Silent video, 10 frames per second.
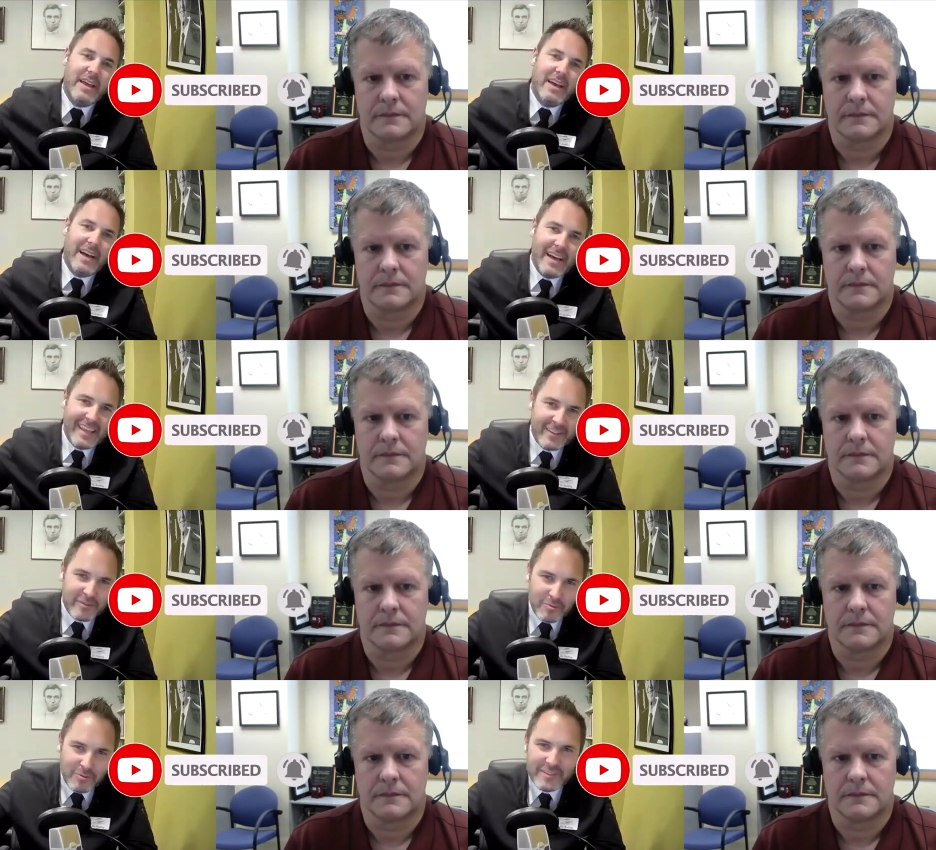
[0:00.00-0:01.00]
Speaker 1: uh,
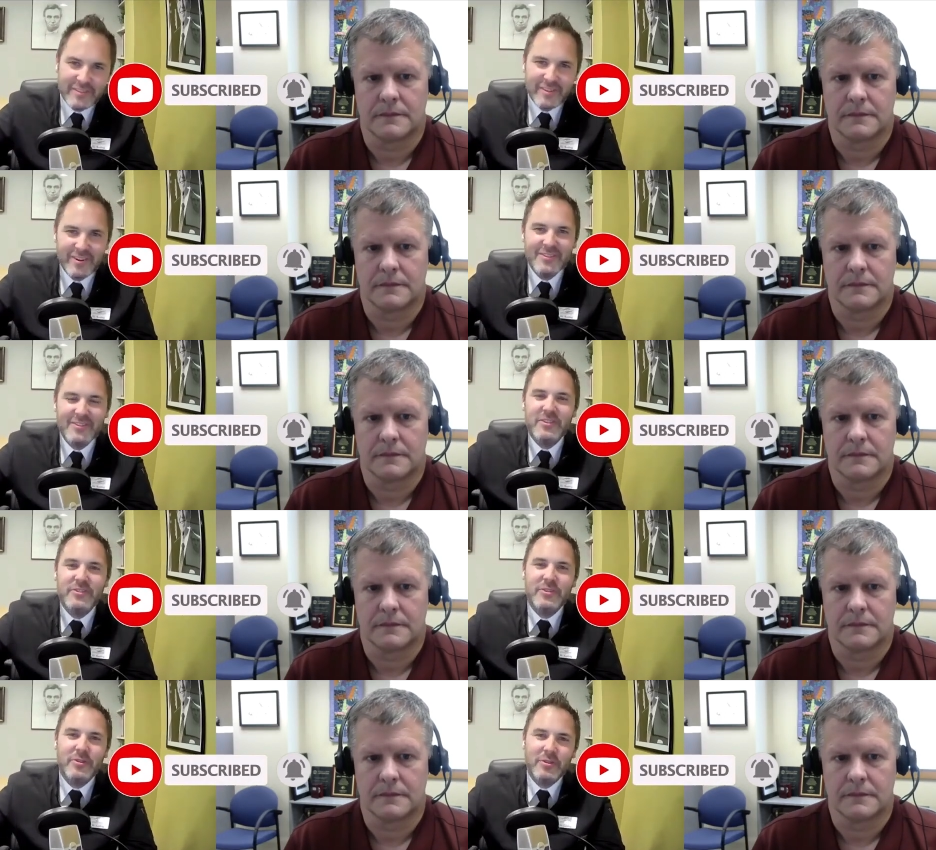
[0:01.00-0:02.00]
his research
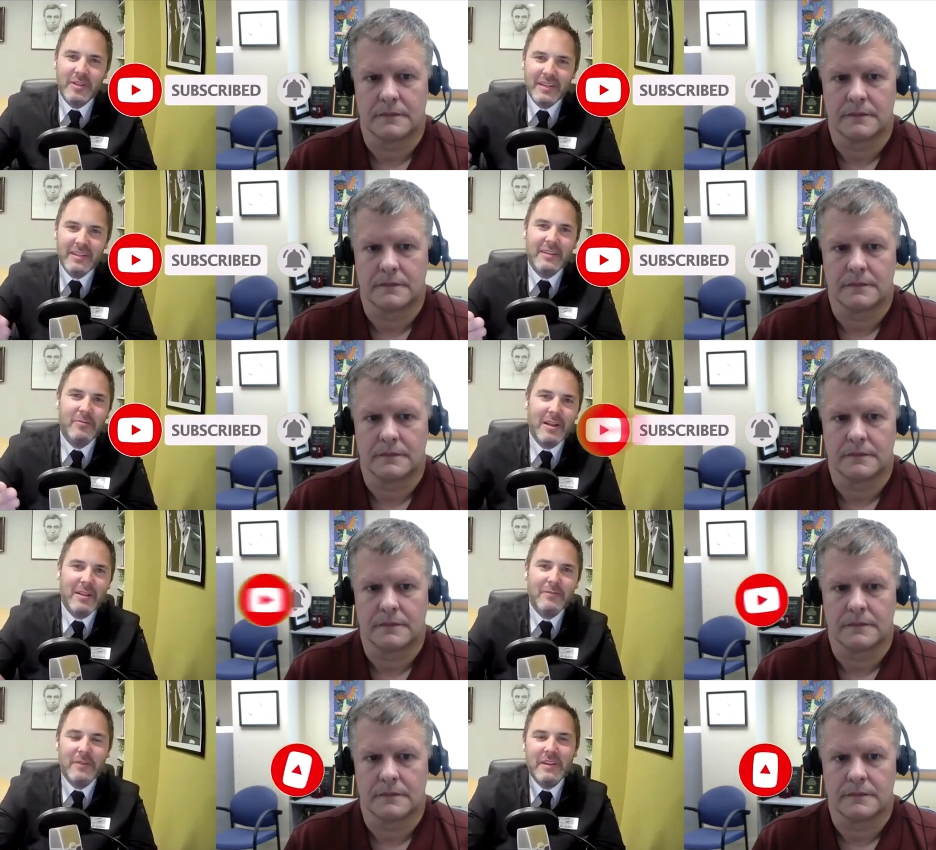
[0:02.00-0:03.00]
so clinically
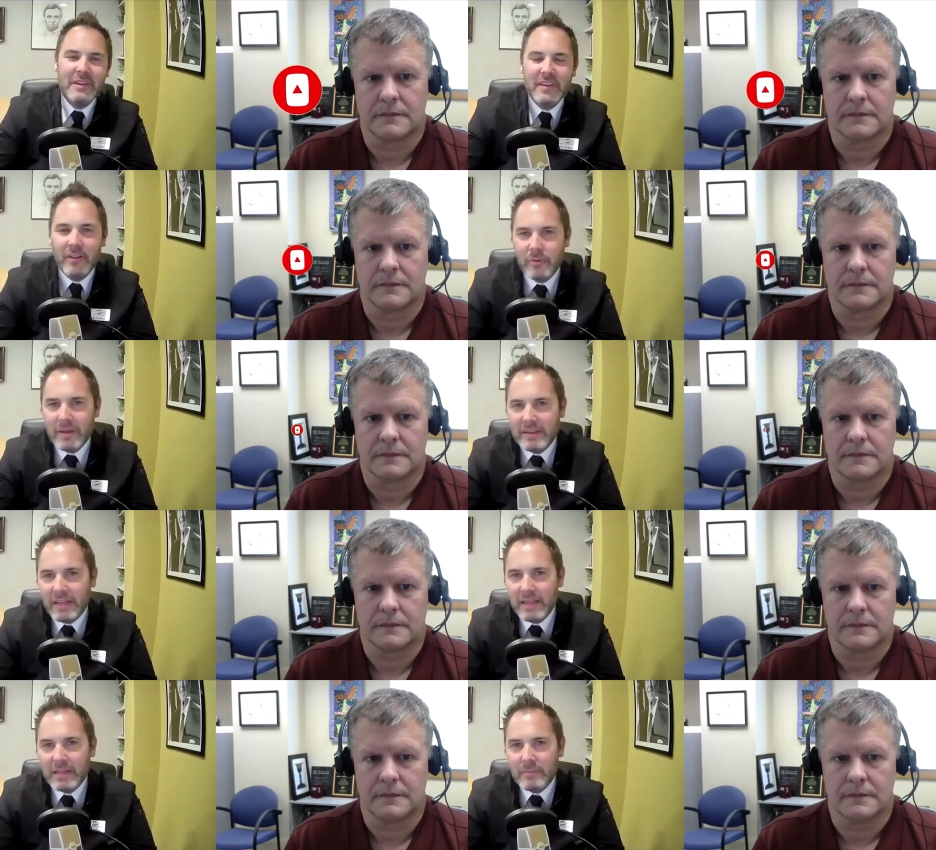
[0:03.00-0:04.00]
relevant, all the way
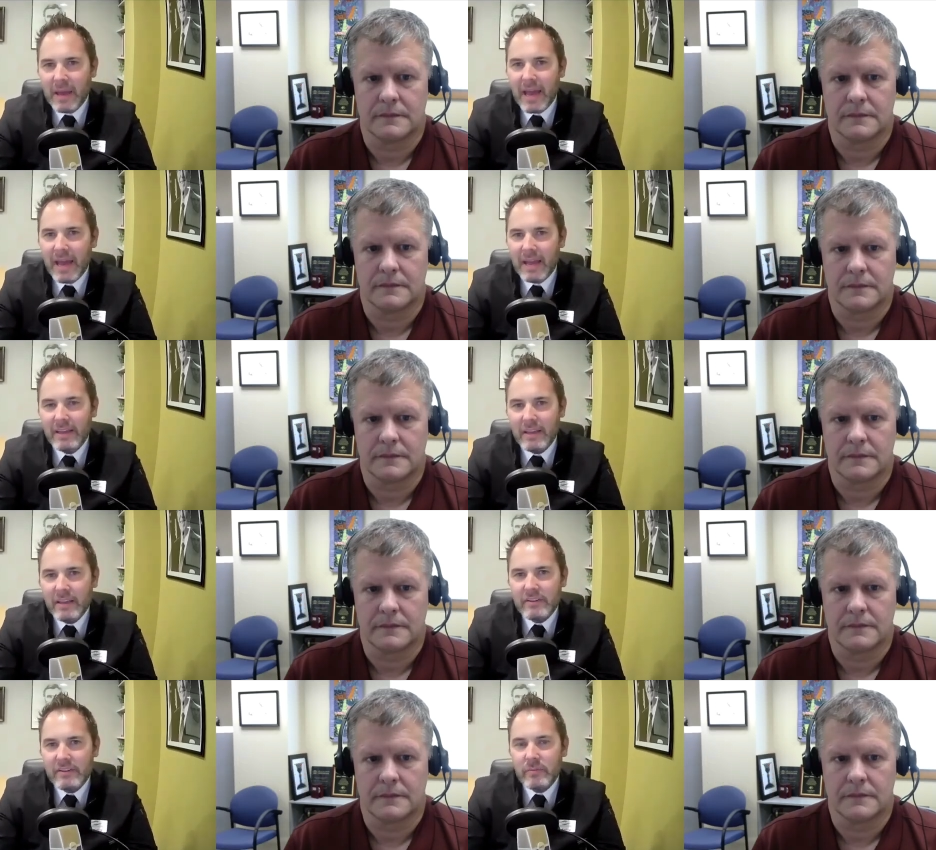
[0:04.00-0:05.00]
dating back
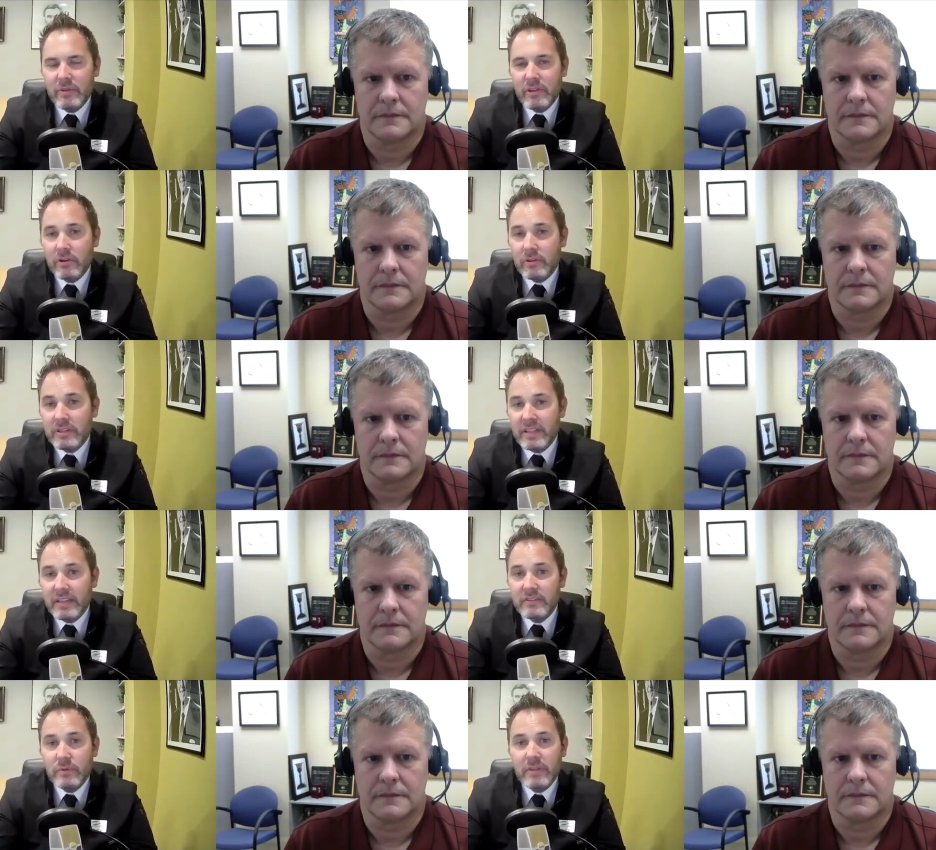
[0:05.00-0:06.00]
to some of the early
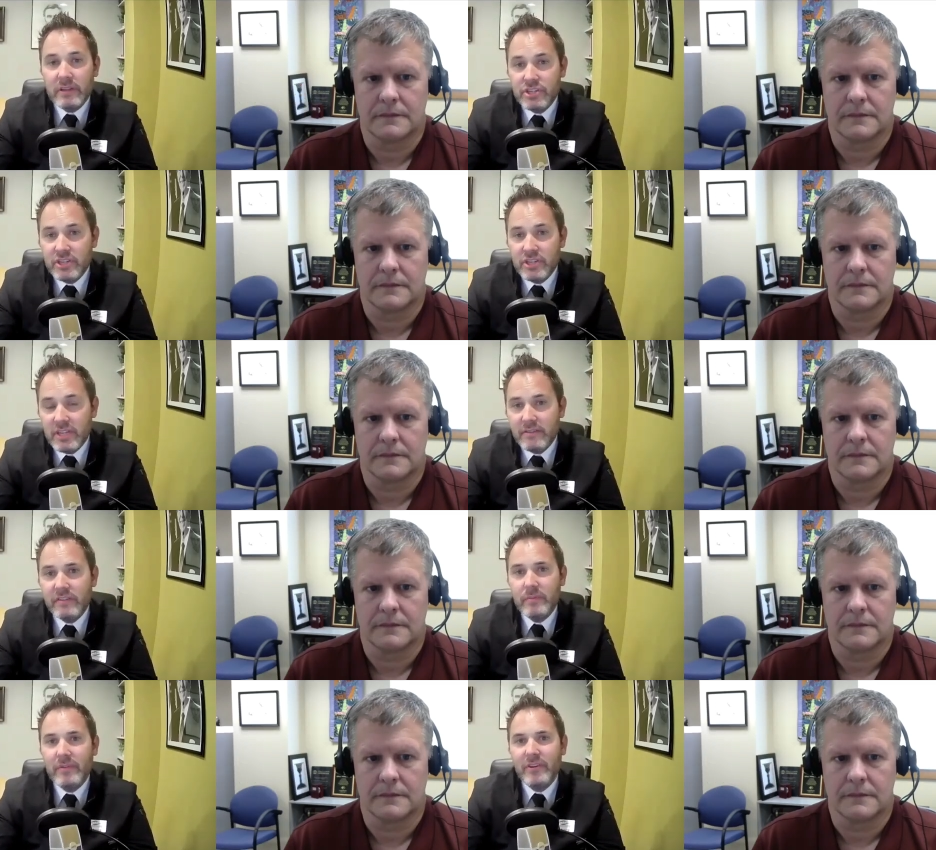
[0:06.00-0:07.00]
days with
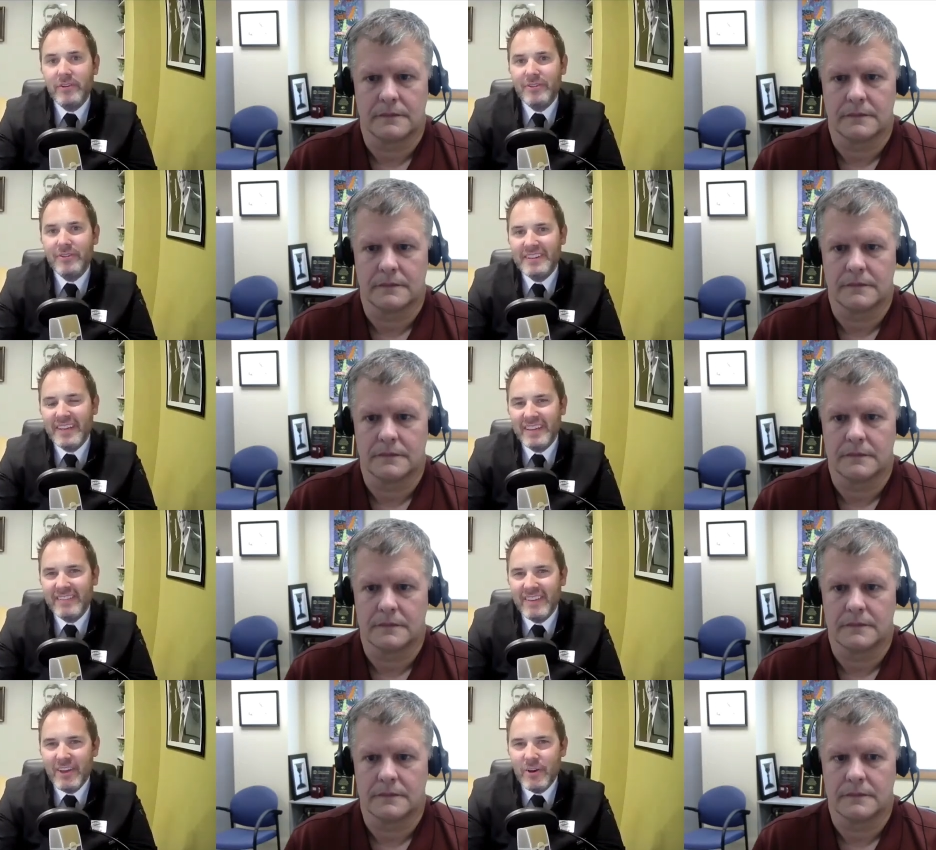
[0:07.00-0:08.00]
Achieve, some of the early days